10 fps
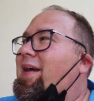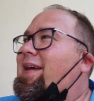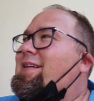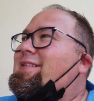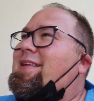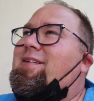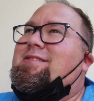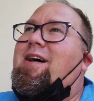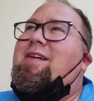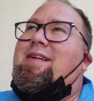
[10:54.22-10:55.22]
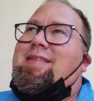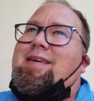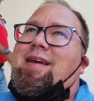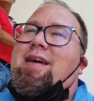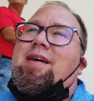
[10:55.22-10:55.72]
like, like, they don't tell you
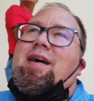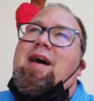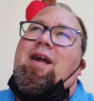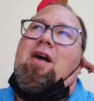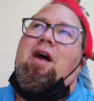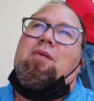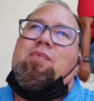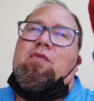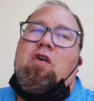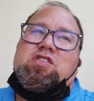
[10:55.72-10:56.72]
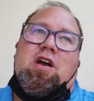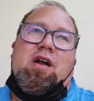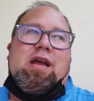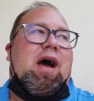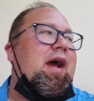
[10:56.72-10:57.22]
anything, and our, unfortunately,
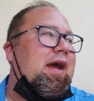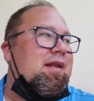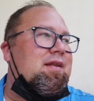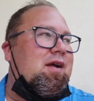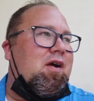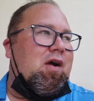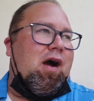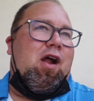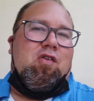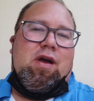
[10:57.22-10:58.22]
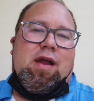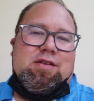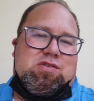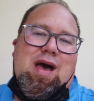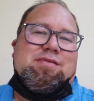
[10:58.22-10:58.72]
our guide, our audio guide,
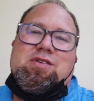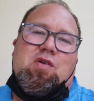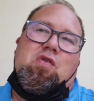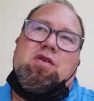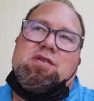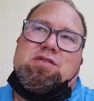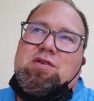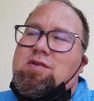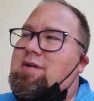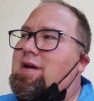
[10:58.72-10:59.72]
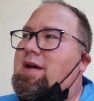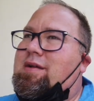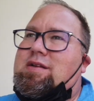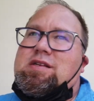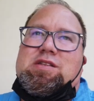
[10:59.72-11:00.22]
is absolutely horrid. So
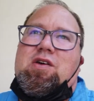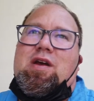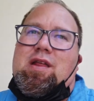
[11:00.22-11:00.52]
it doesn't tell you